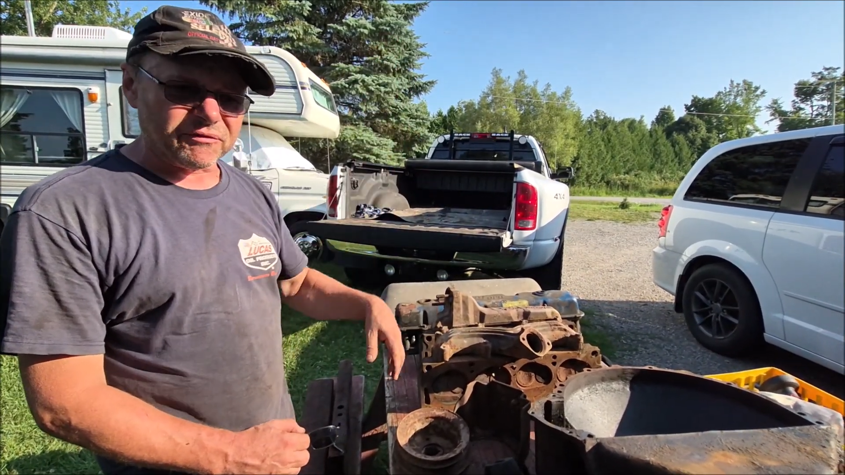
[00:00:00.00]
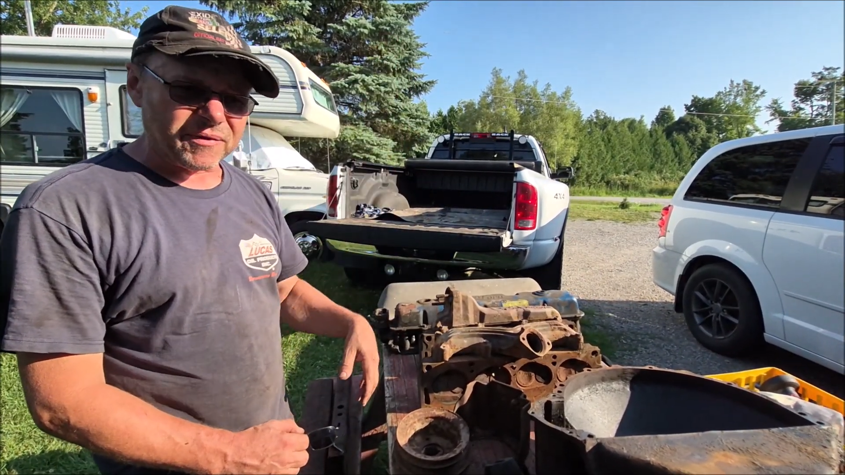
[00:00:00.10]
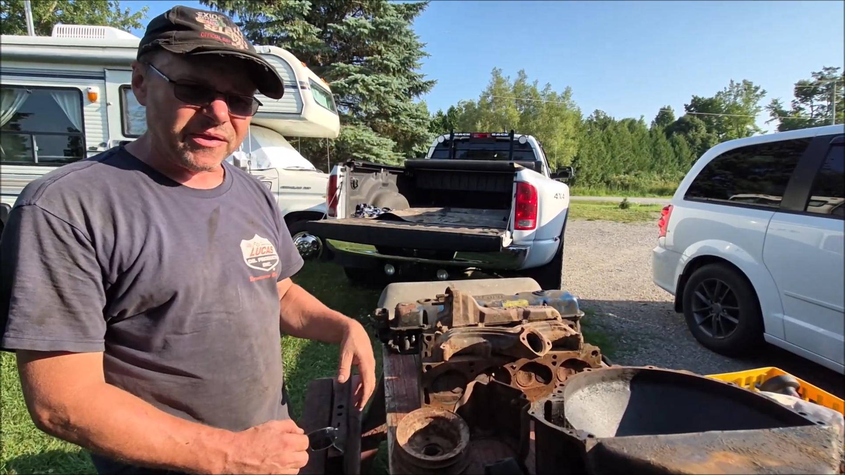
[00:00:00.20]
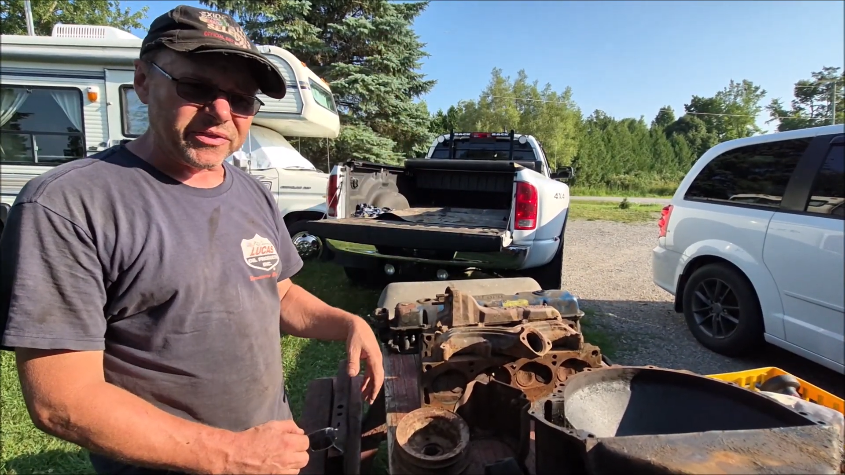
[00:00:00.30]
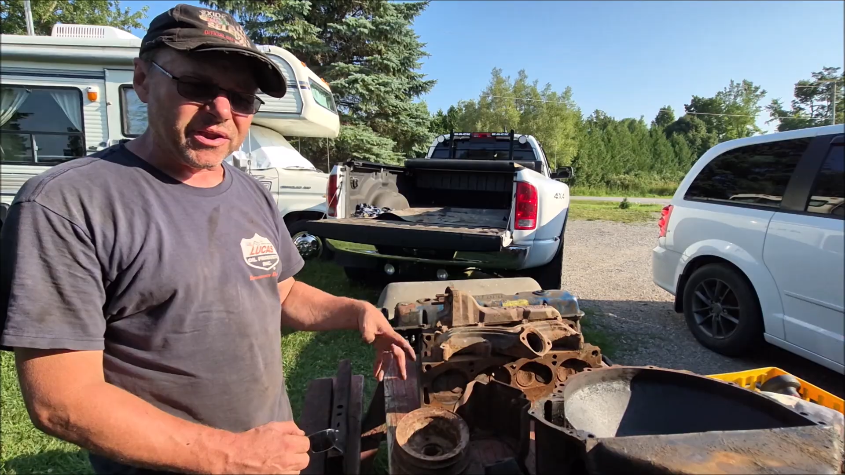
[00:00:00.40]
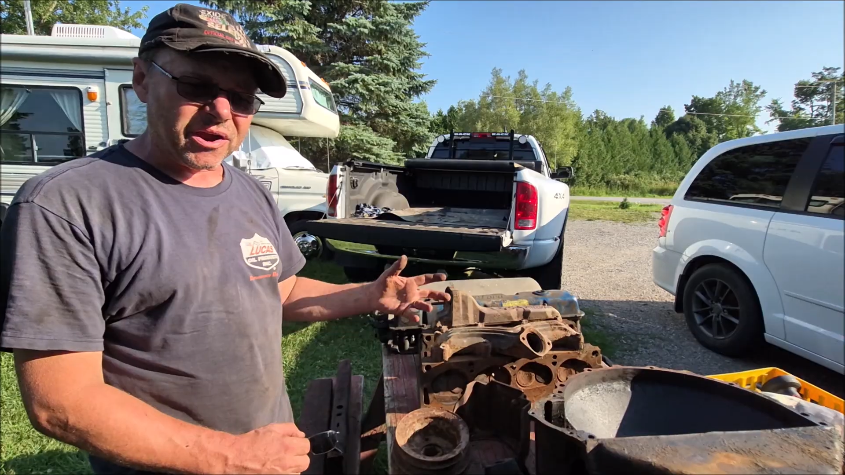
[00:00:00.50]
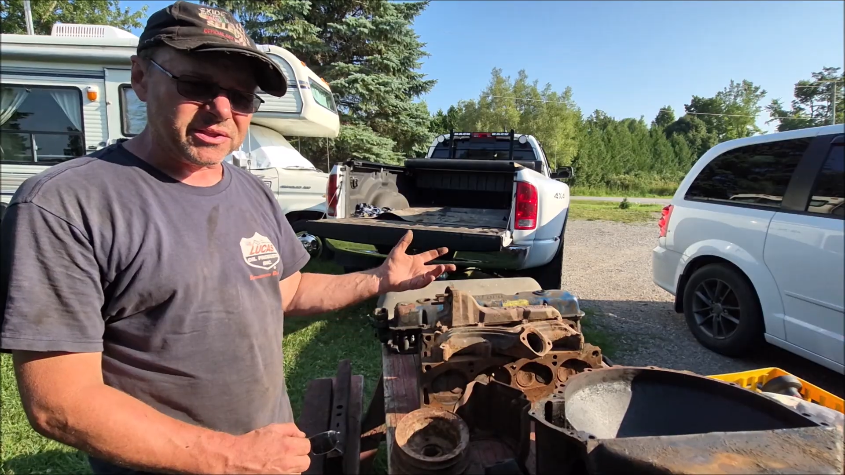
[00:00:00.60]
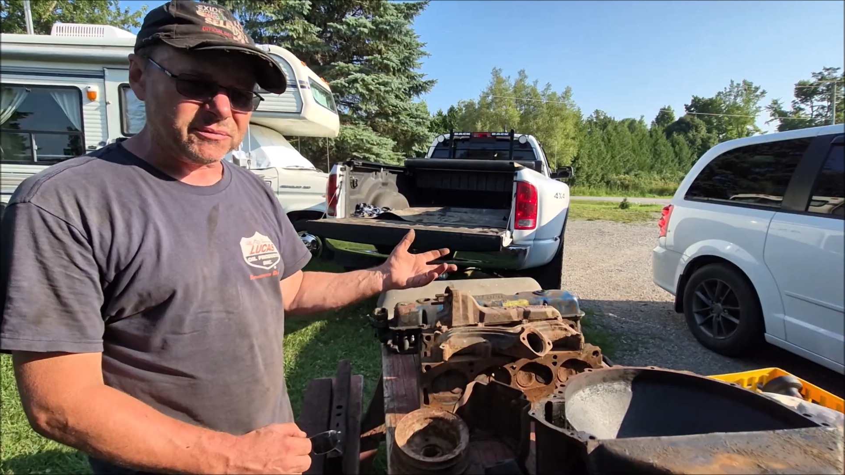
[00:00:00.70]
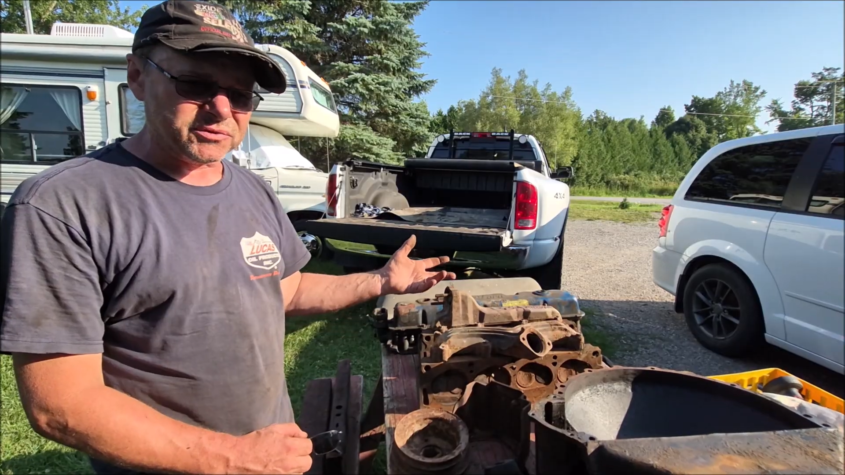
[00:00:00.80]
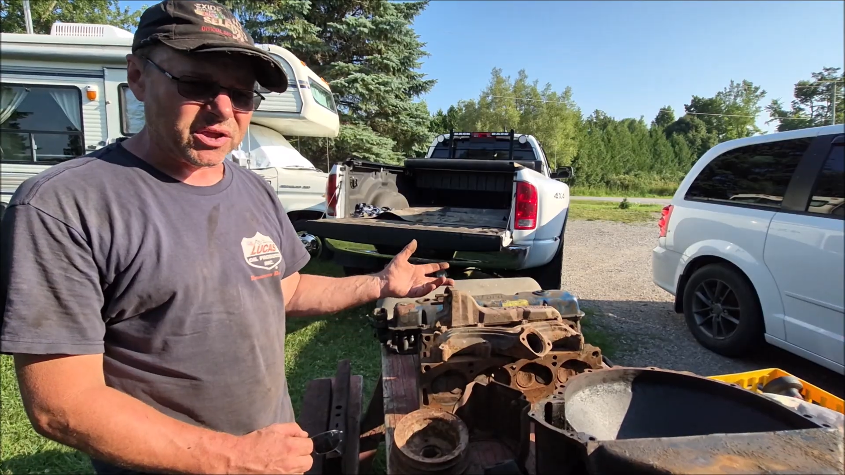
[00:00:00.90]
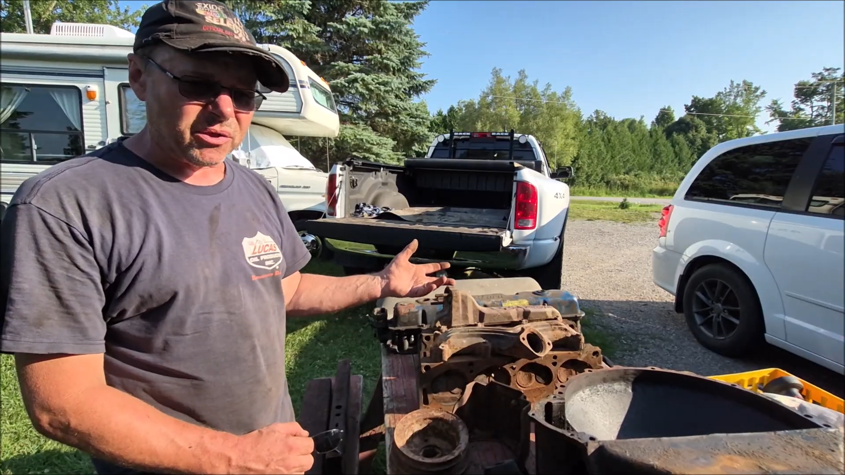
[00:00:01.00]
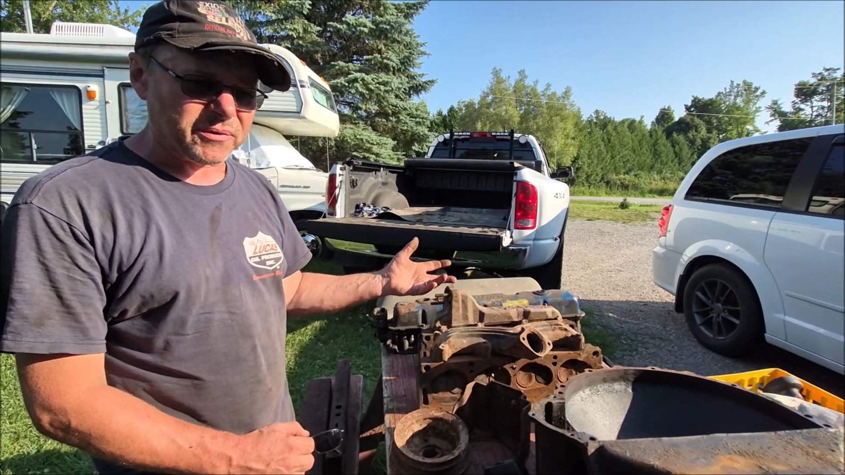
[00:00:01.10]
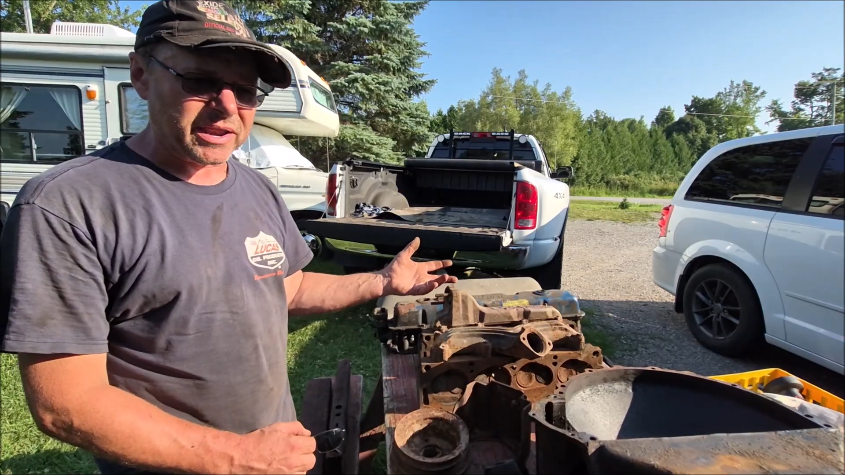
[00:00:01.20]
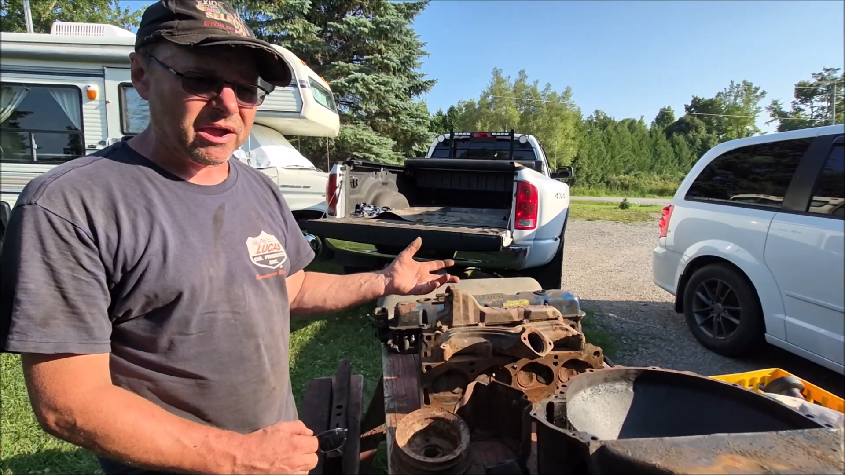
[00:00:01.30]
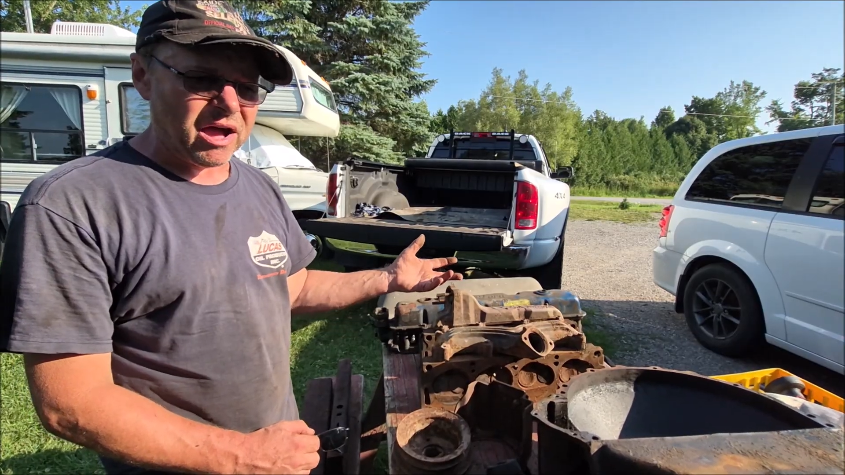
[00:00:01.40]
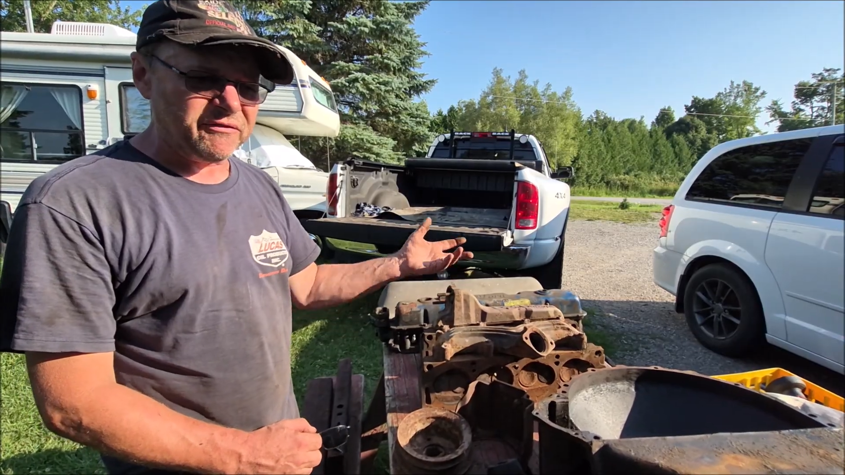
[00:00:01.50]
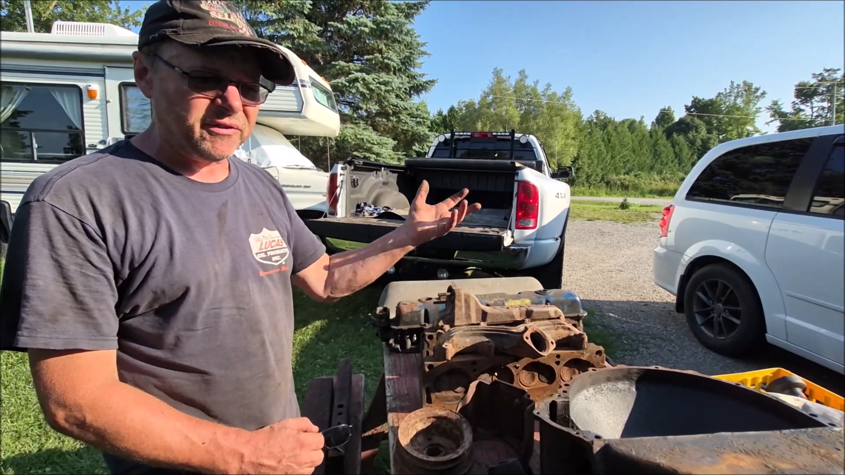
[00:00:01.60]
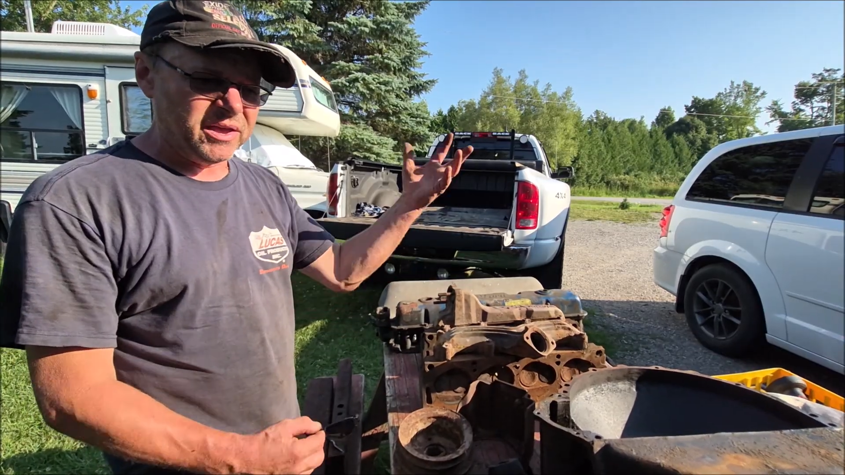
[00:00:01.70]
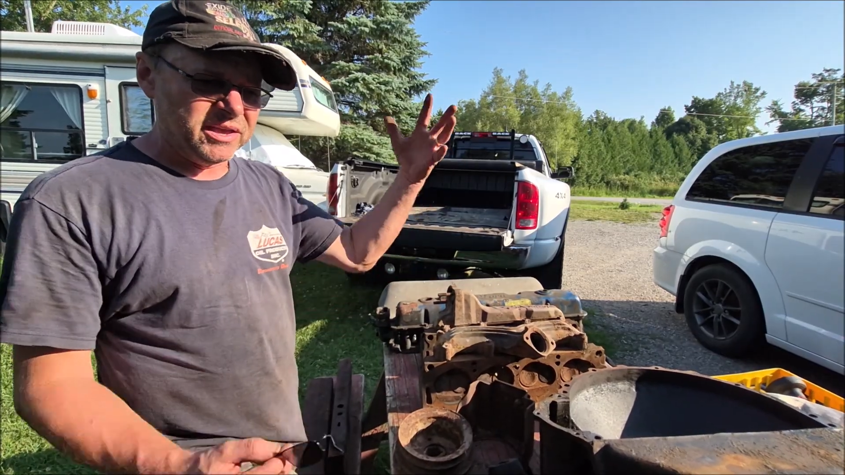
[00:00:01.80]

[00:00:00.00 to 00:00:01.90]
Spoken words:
around the yard that was already off